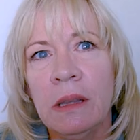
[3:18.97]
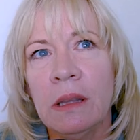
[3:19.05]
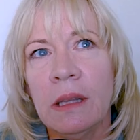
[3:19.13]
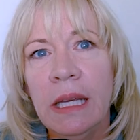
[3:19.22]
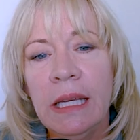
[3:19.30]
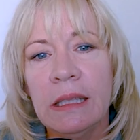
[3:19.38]

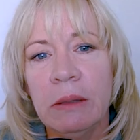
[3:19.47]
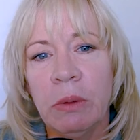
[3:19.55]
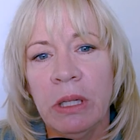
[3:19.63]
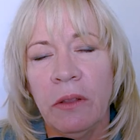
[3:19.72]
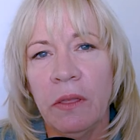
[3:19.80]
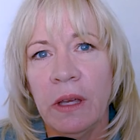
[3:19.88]
Likely
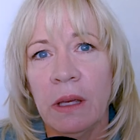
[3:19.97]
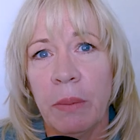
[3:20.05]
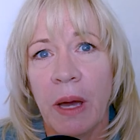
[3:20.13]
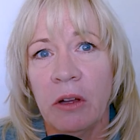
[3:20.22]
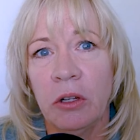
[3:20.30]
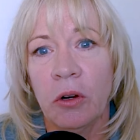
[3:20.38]
when you think
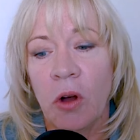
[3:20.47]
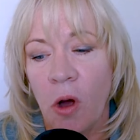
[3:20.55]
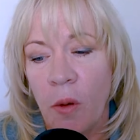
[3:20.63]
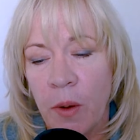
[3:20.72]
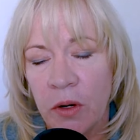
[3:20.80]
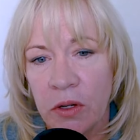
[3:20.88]
about your
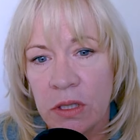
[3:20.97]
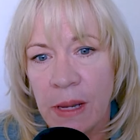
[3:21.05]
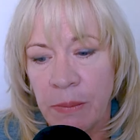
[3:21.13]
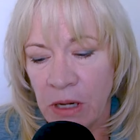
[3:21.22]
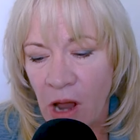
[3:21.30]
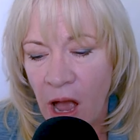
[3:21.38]

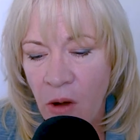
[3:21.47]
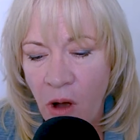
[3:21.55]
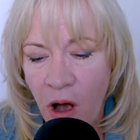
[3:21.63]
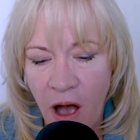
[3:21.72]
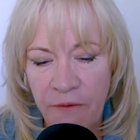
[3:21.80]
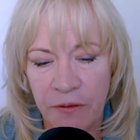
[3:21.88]
homeowners, how
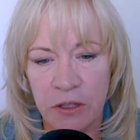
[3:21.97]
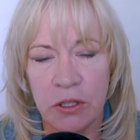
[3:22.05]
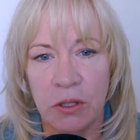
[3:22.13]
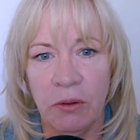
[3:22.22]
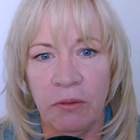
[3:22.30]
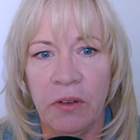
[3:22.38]
often do
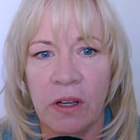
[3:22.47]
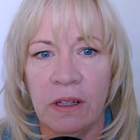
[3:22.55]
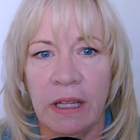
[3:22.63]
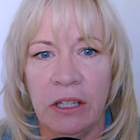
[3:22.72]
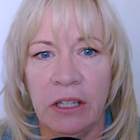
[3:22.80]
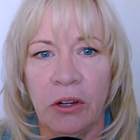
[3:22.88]
you feel
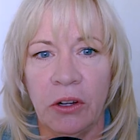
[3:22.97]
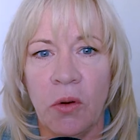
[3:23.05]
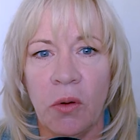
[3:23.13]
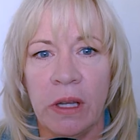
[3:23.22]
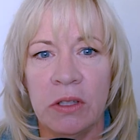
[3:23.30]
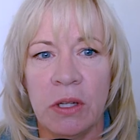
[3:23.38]
like you're
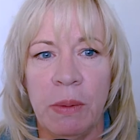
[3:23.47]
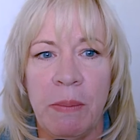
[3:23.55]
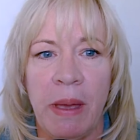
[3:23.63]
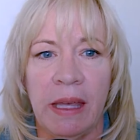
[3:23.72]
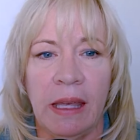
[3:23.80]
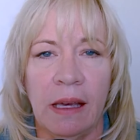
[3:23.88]
going to be
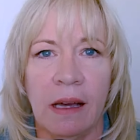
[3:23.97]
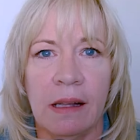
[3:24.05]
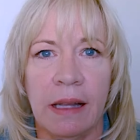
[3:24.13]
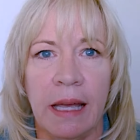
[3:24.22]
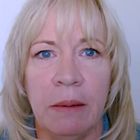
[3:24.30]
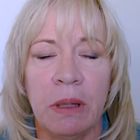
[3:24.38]
making a
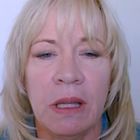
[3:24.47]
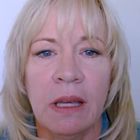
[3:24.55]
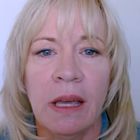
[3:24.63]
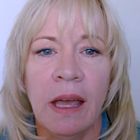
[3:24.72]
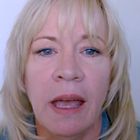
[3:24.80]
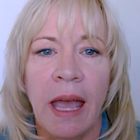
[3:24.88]
claim?
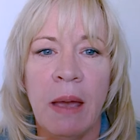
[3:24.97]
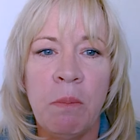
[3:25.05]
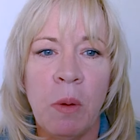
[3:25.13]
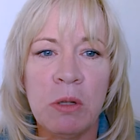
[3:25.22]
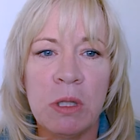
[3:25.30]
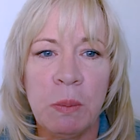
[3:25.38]
And
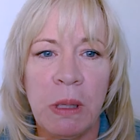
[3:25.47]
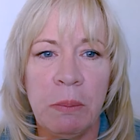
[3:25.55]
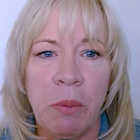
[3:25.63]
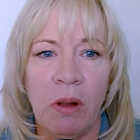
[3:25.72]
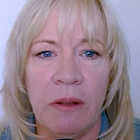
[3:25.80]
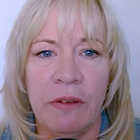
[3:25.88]
most
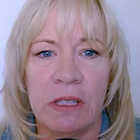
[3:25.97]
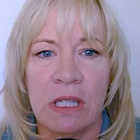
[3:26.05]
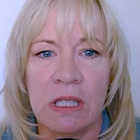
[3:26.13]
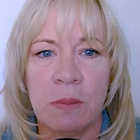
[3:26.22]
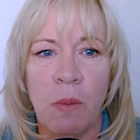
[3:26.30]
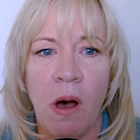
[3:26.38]
people, if it's a
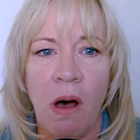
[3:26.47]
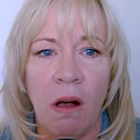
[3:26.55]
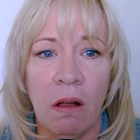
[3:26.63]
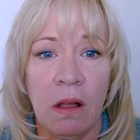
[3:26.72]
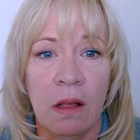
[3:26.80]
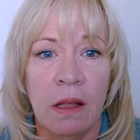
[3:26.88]

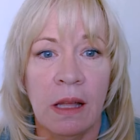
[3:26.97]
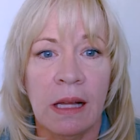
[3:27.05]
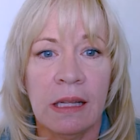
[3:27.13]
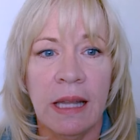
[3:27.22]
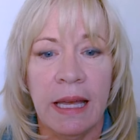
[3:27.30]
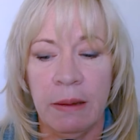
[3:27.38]
small
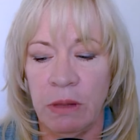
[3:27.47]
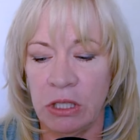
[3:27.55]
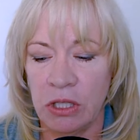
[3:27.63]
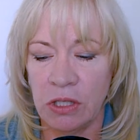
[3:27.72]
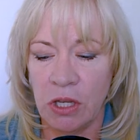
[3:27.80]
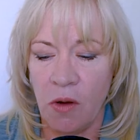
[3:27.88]
claim, they
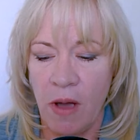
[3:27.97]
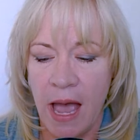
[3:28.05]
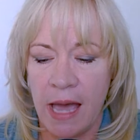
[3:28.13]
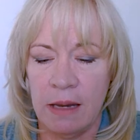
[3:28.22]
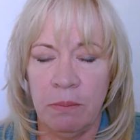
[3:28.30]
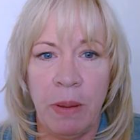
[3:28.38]
just go
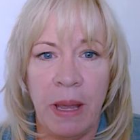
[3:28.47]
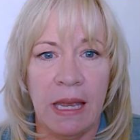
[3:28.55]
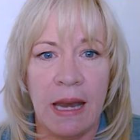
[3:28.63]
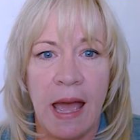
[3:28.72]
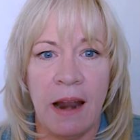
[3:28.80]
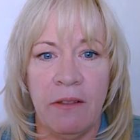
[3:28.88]
ahead and pay it
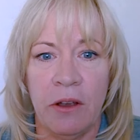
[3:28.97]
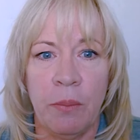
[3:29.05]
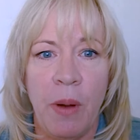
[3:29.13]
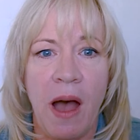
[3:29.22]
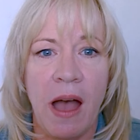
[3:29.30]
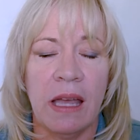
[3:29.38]
out of their
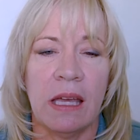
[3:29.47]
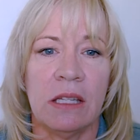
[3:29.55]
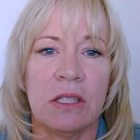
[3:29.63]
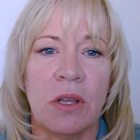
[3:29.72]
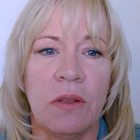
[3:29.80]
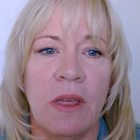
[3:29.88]
pocket
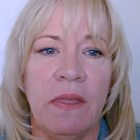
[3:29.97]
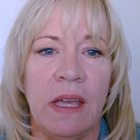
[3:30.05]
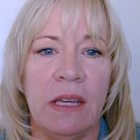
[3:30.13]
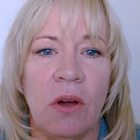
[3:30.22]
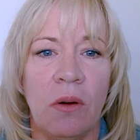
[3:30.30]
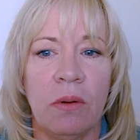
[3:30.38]
so that they
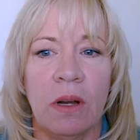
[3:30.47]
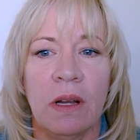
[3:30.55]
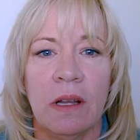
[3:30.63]
don't